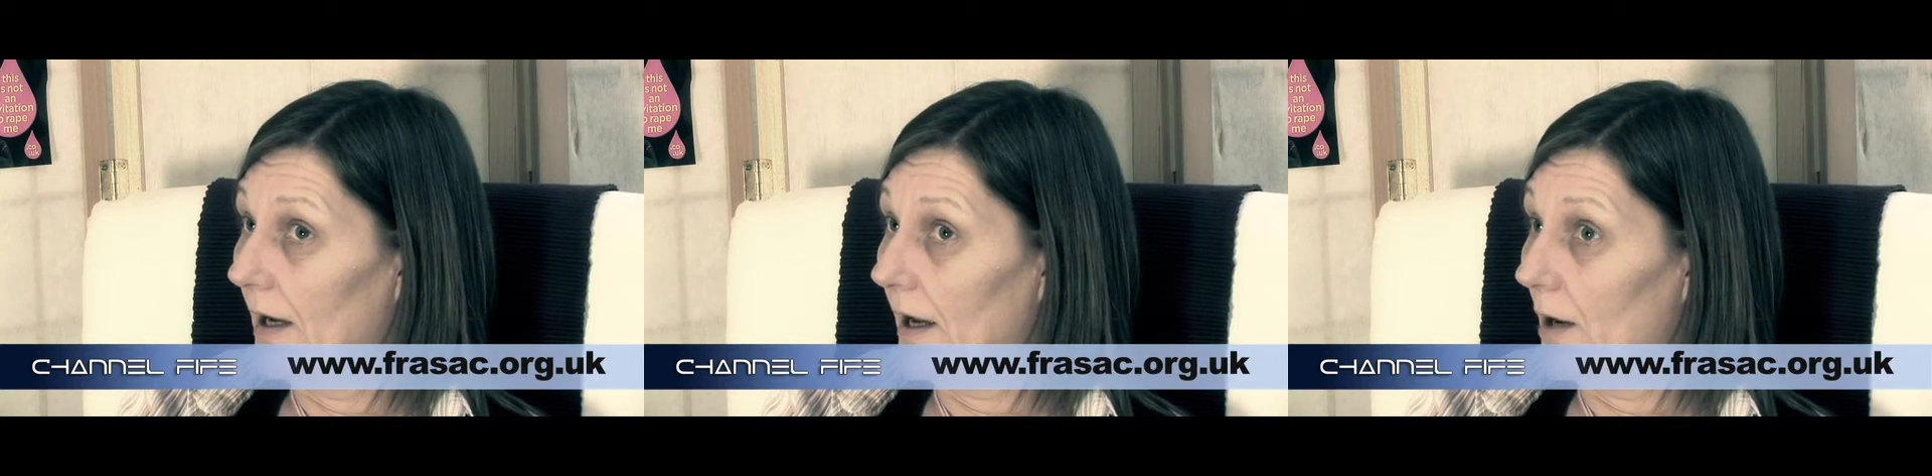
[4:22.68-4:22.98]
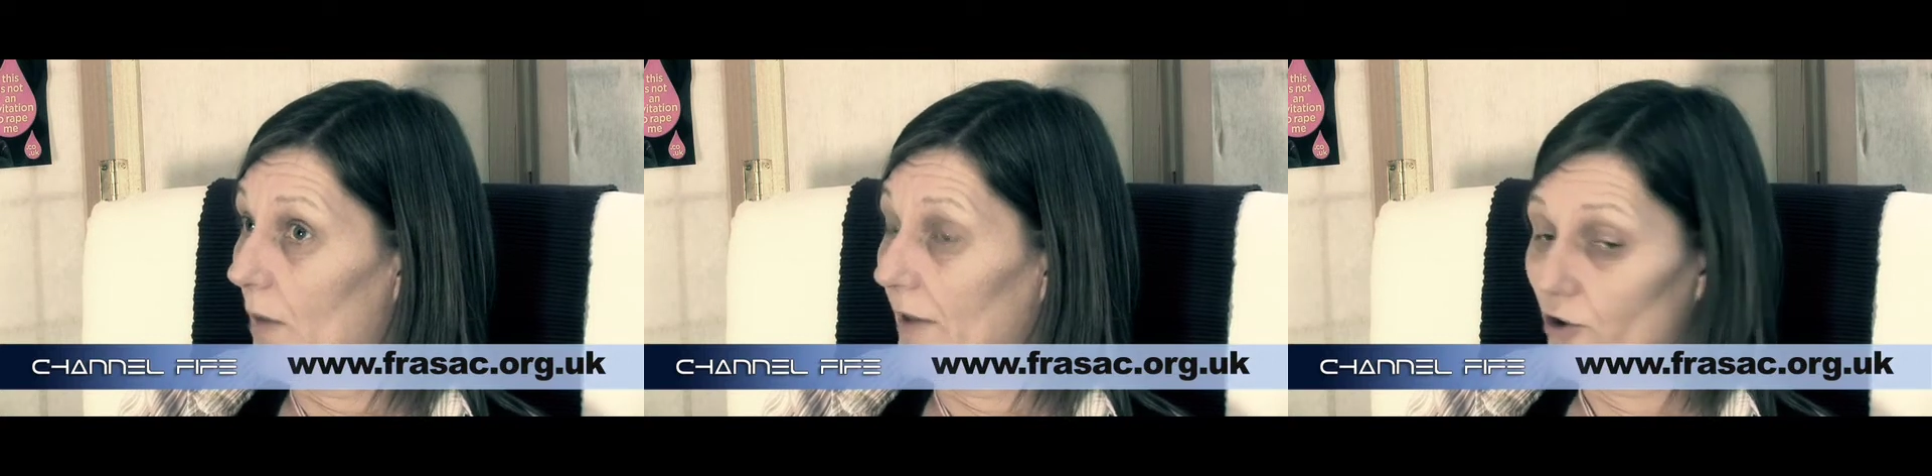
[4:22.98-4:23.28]

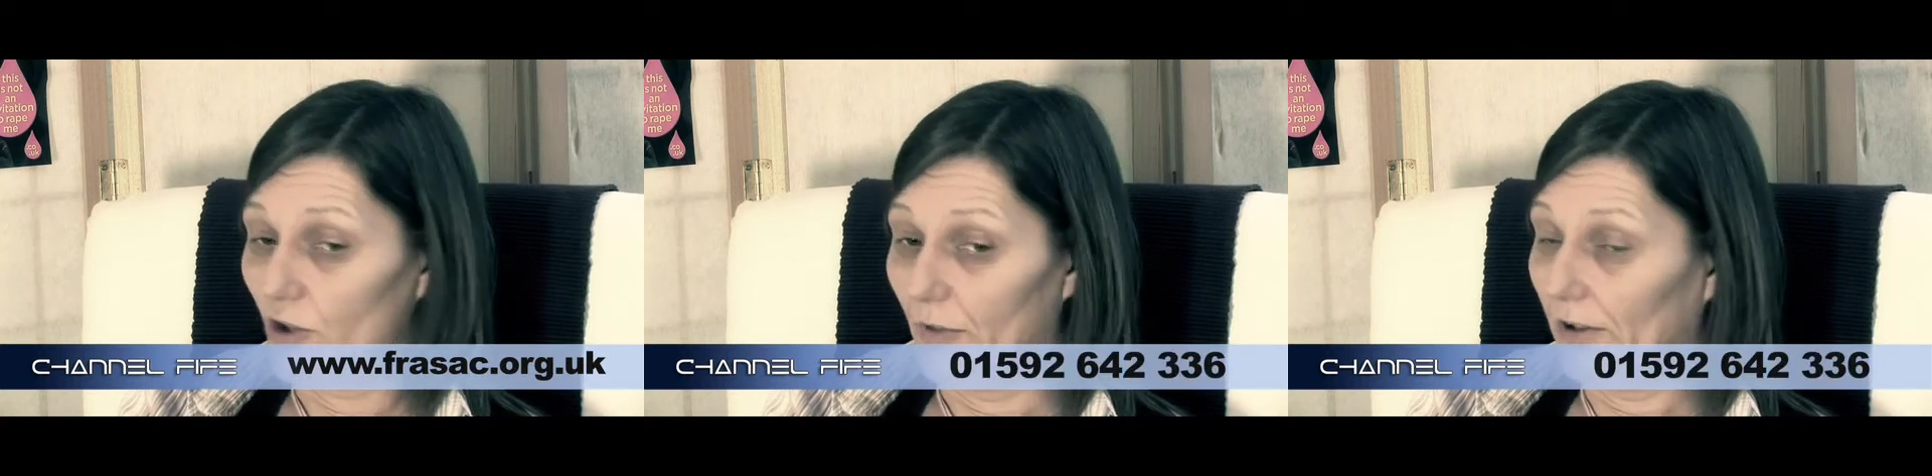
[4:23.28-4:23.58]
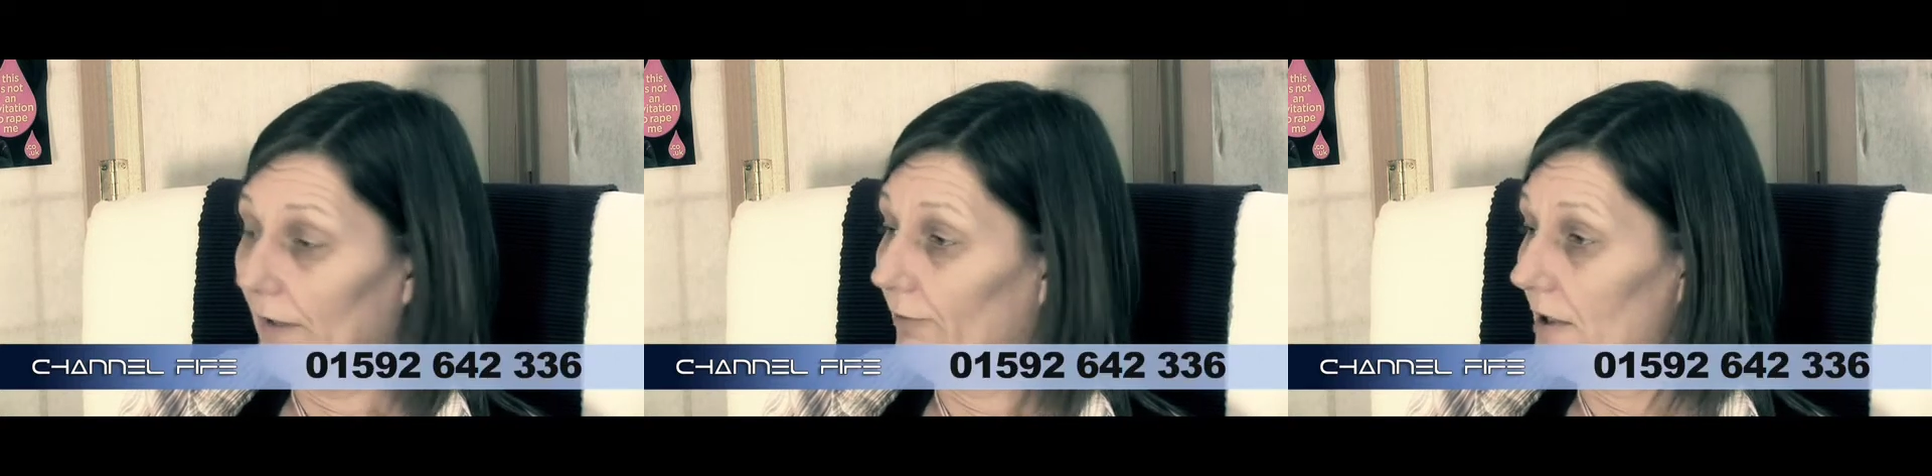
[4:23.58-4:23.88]
um, and there should be
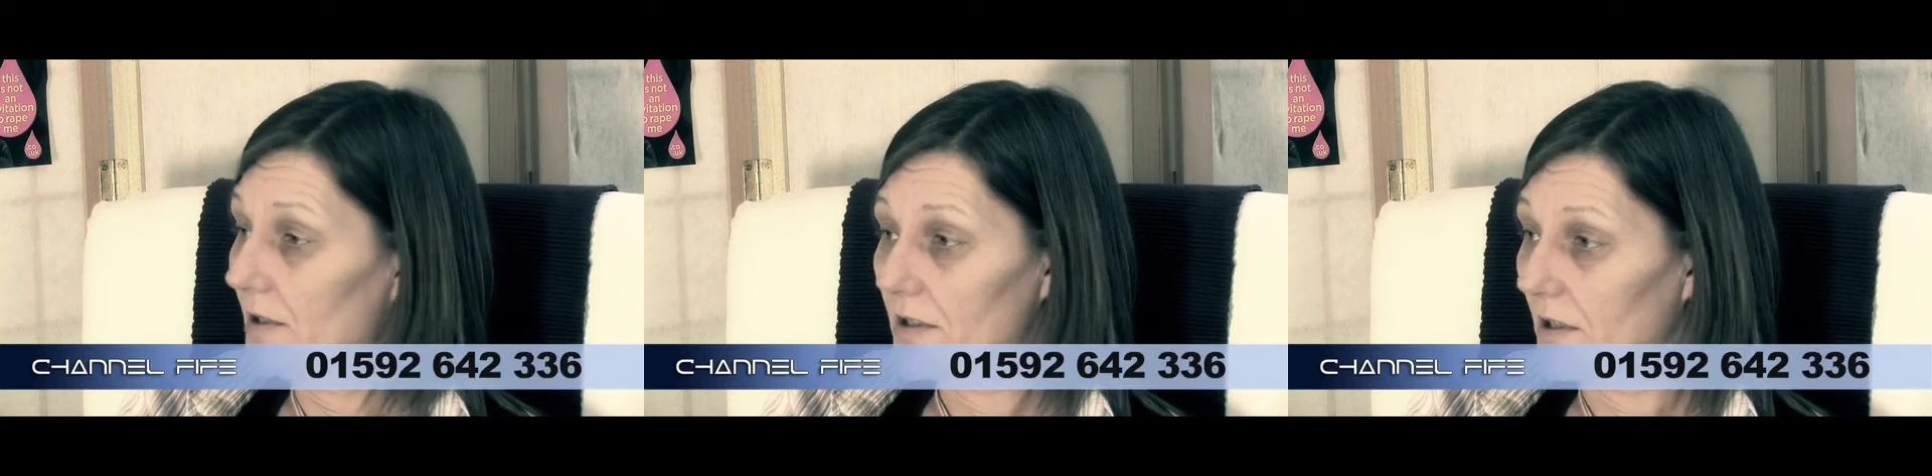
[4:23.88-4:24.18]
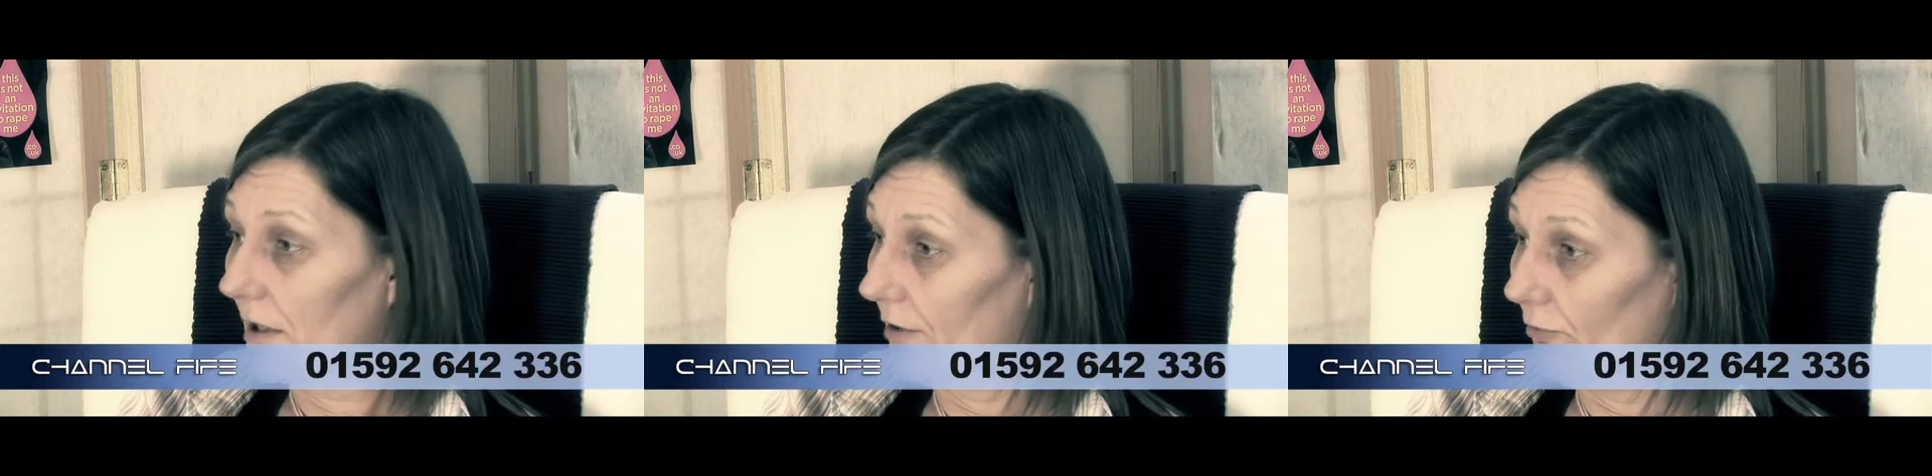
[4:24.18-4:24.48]

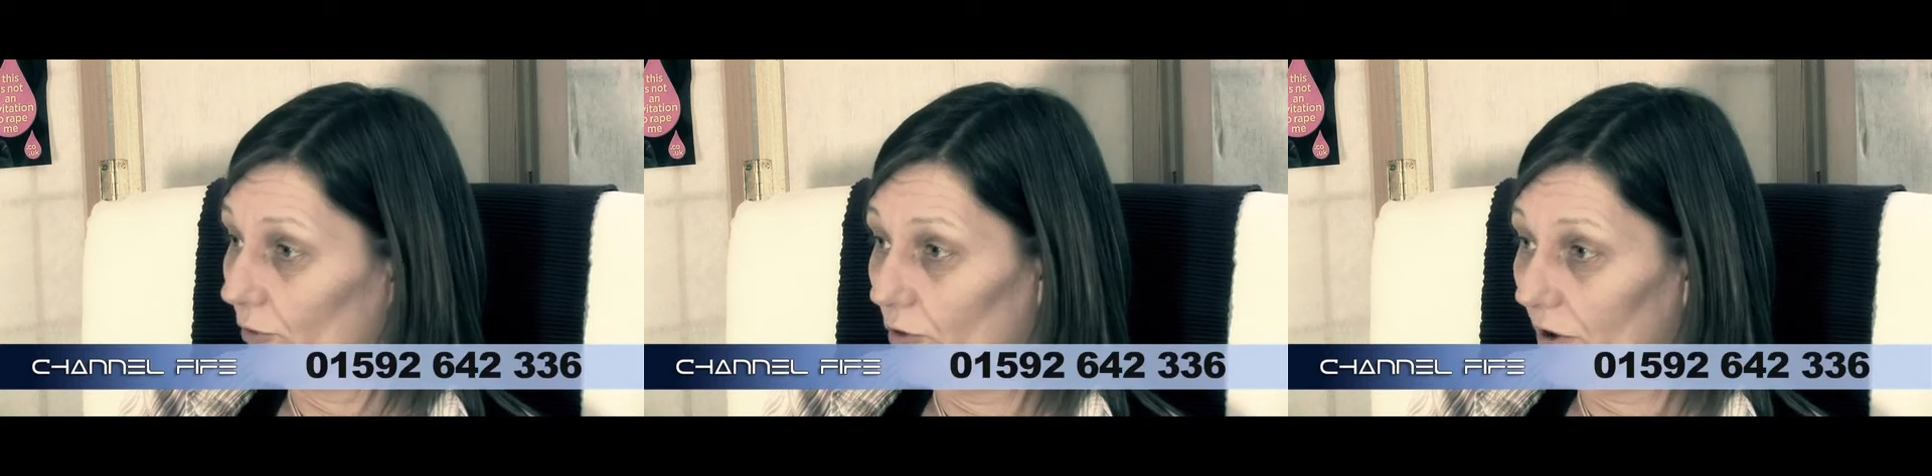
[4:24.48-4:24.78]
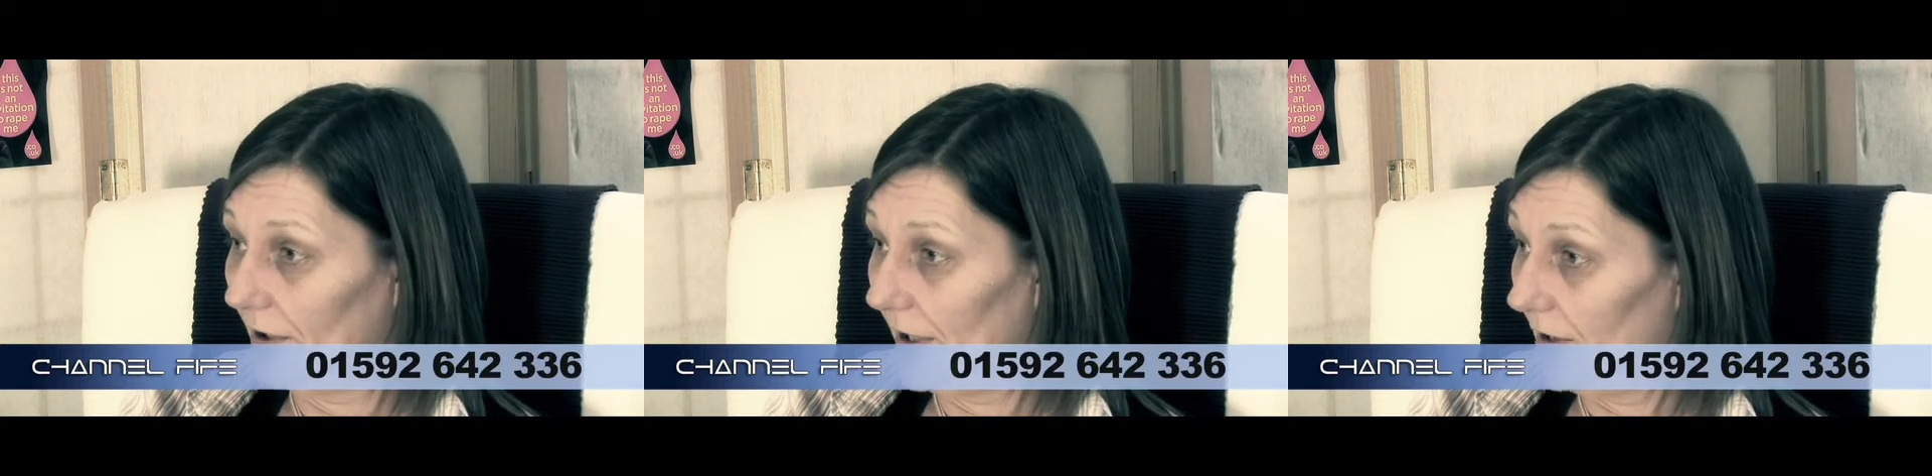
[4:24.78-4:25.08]
leaflets around locally